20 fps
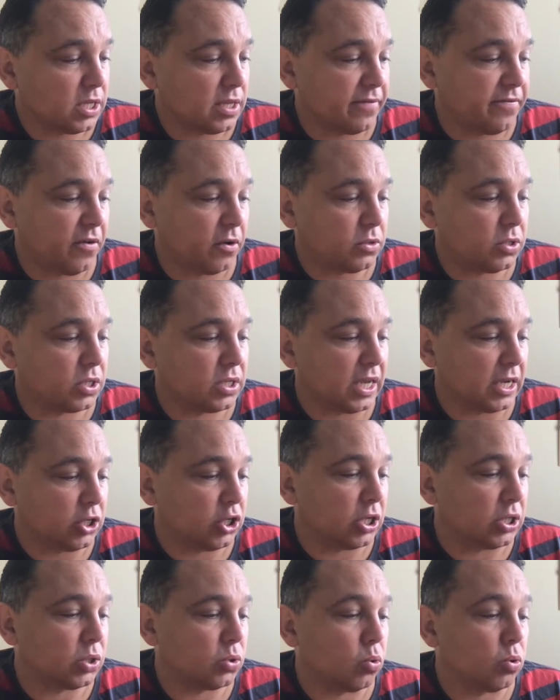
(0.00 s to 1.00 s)
the foxes
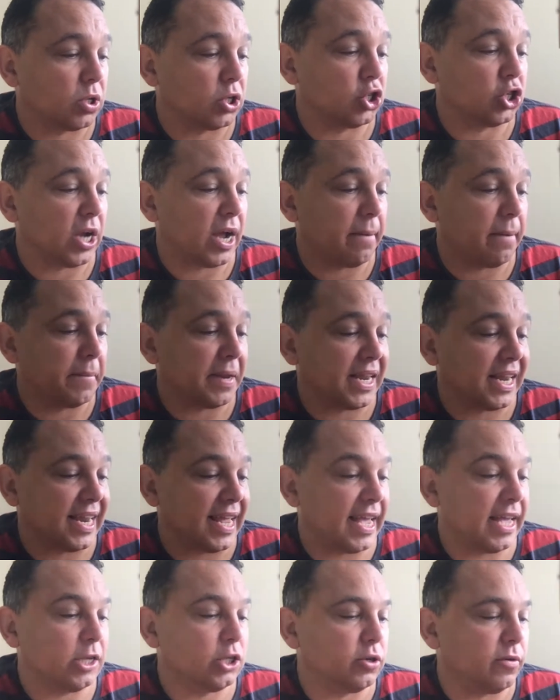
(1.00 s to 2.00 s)
actually saw the sharp metal
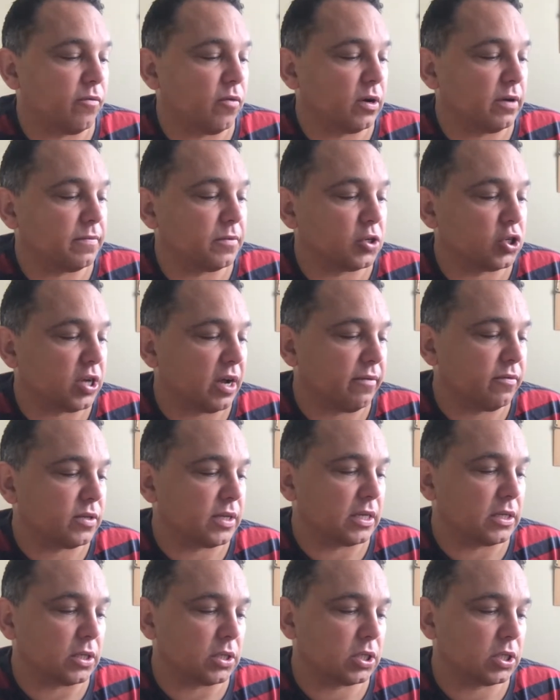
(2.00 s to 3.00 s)
edge of one of the shovels
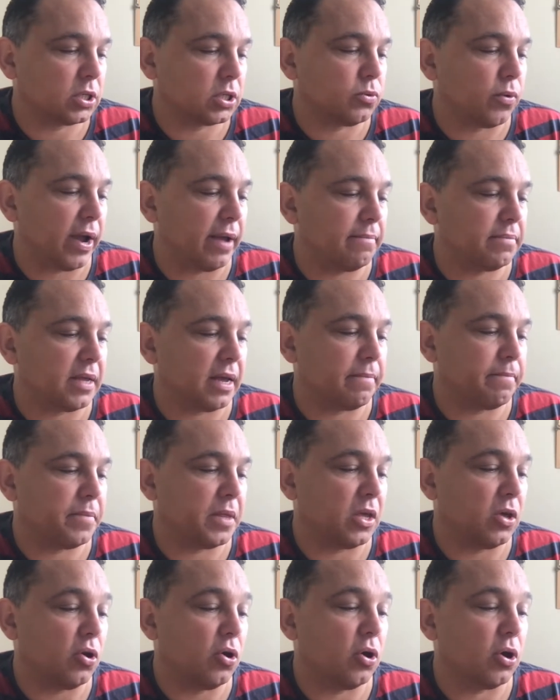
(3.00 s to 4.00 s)
as it scraped up
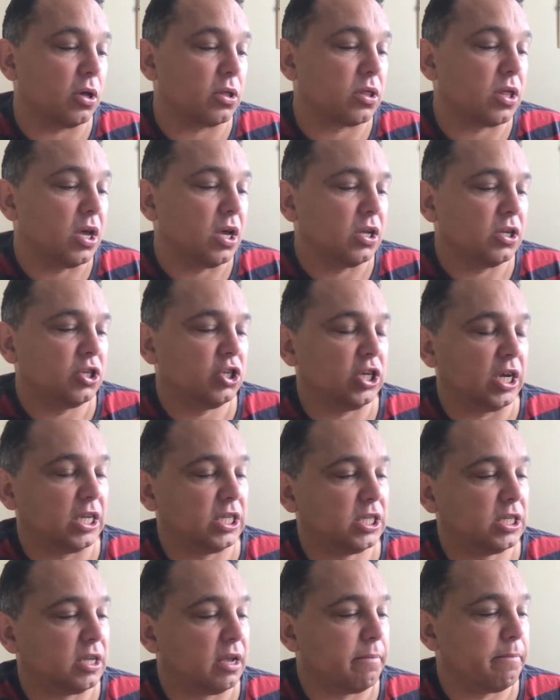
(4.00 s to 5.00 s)
the earth
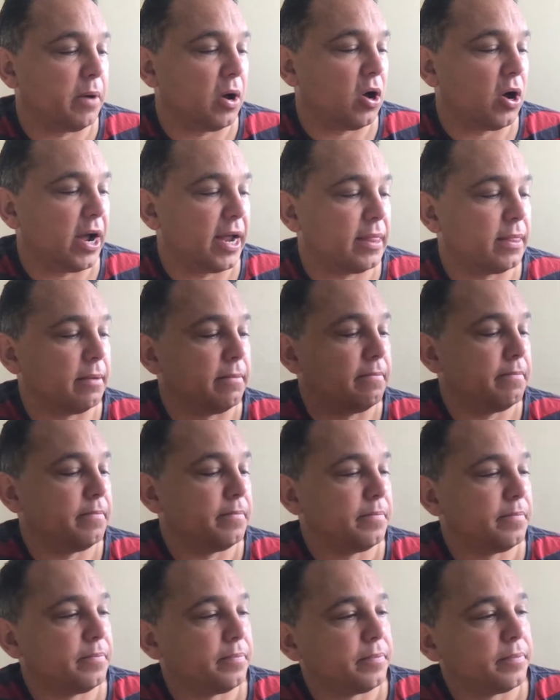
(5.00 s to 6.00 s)
just behind them.
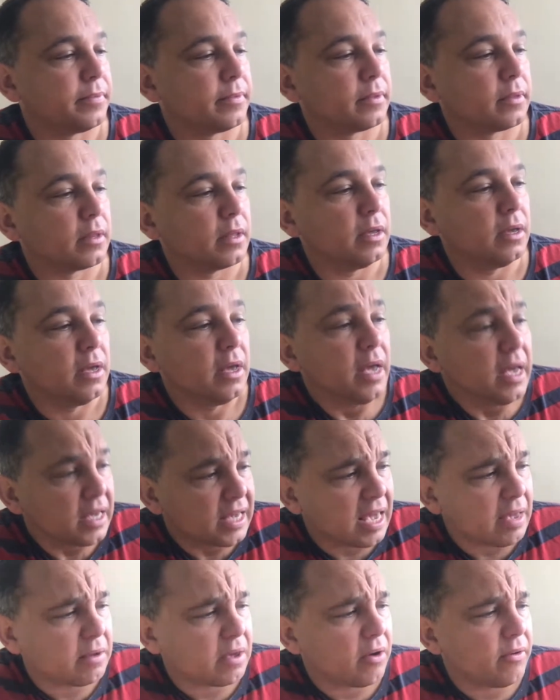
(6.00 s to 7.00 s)

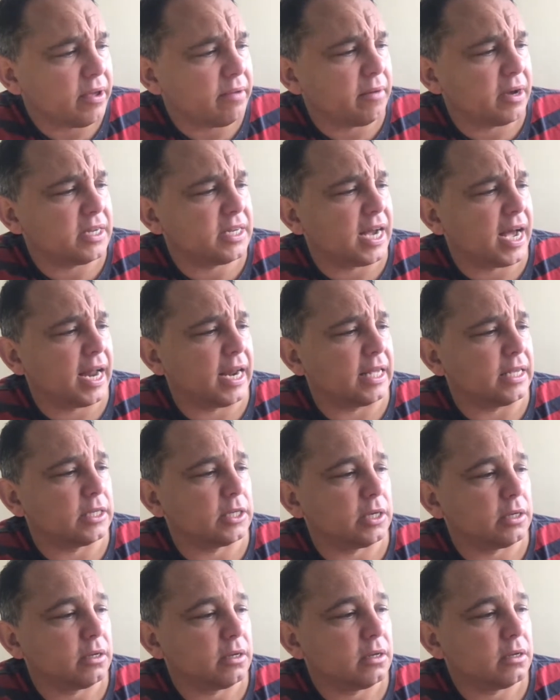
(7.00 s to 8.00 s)
"Keep going, my
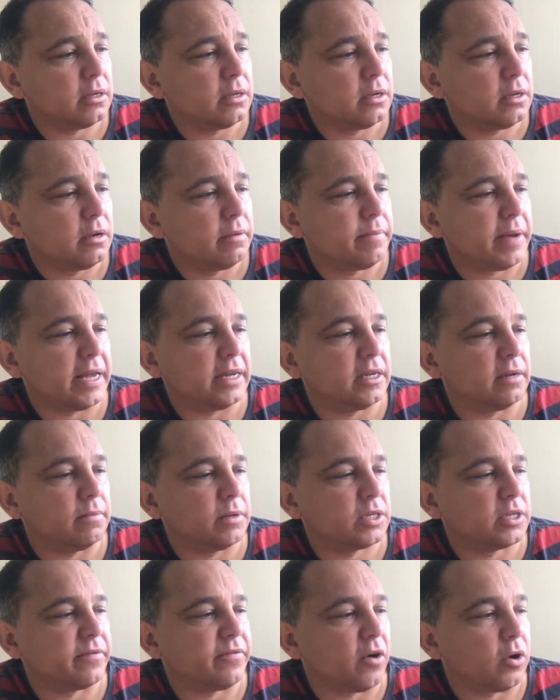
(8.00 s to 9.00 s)
darlings," panted
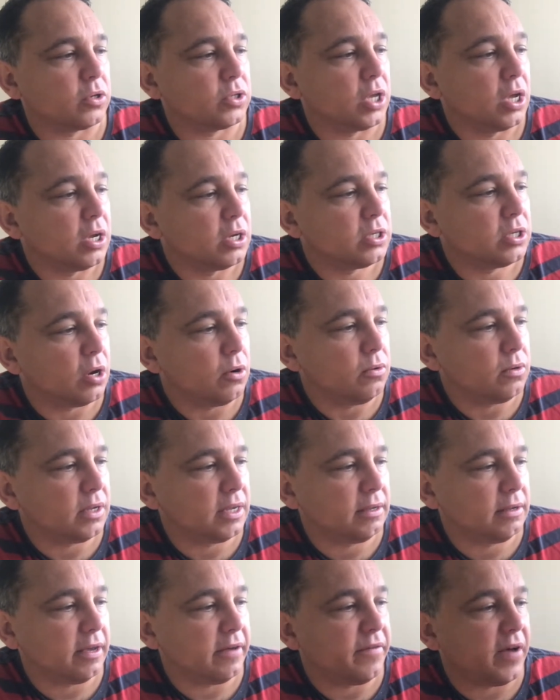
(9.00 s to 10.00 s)
Mr. Fox. "Don't
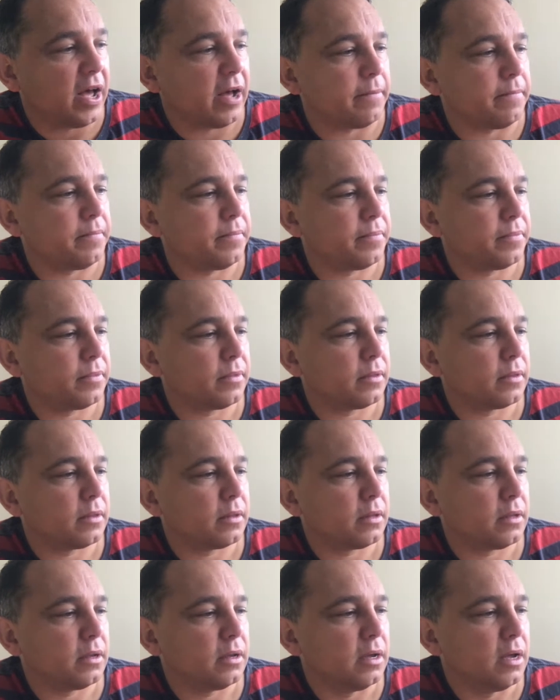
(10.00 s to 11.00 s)
give up."
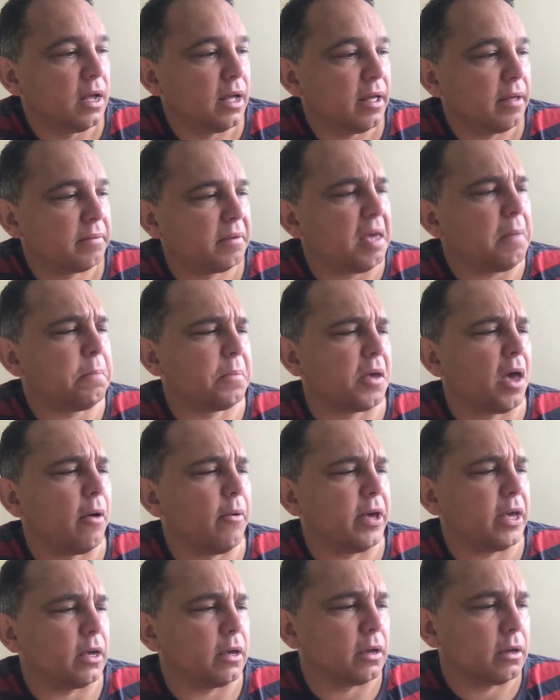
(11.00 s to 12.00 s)
"Keep
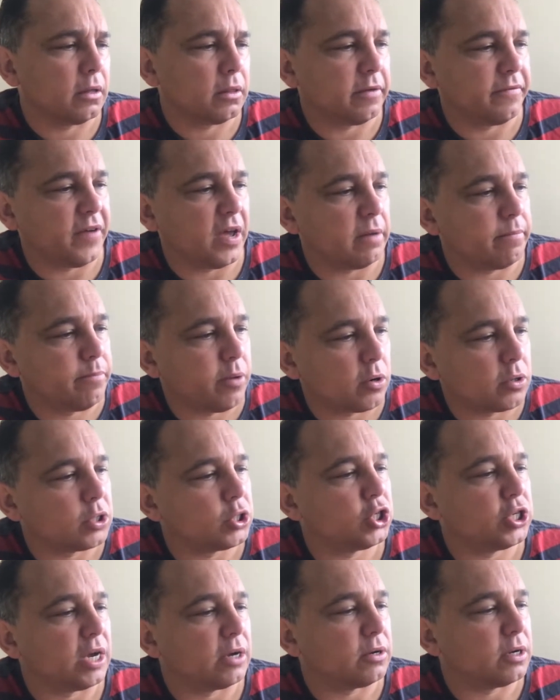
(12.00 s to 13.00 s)
going," the fat boggers
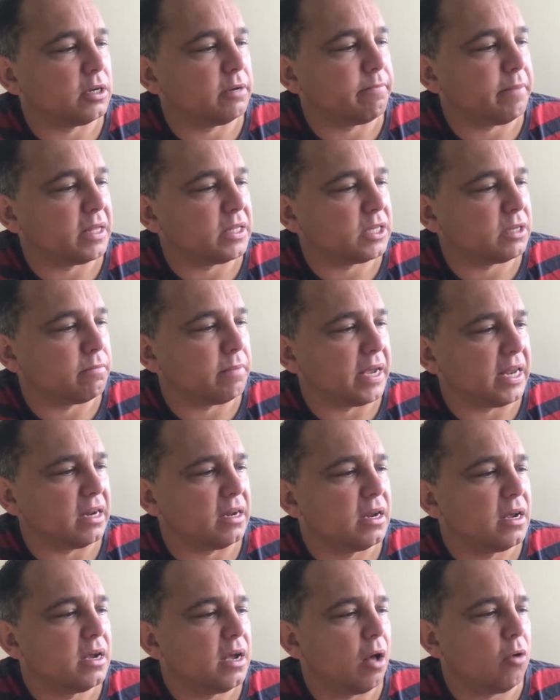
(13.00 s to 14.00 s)
shouted to Bunce and Bean.
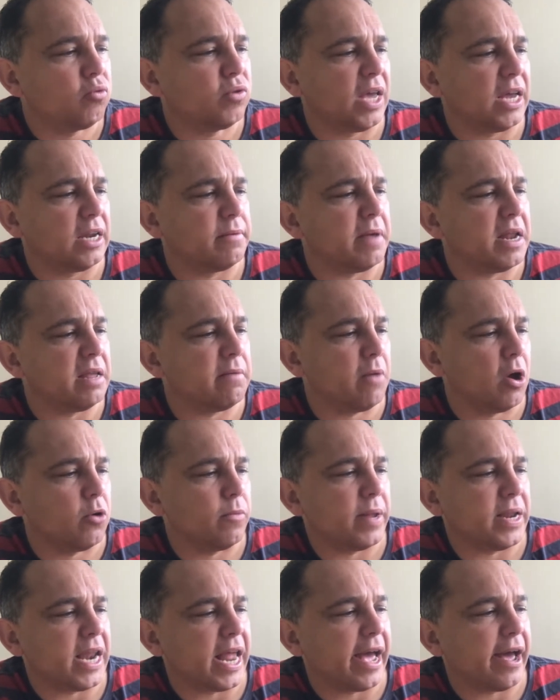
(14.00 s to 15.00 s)
"I'll get him any
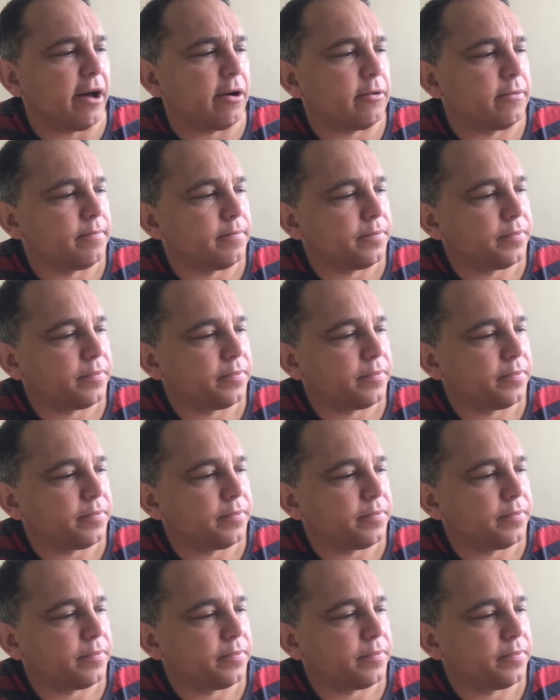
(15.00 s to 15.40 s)
moment now."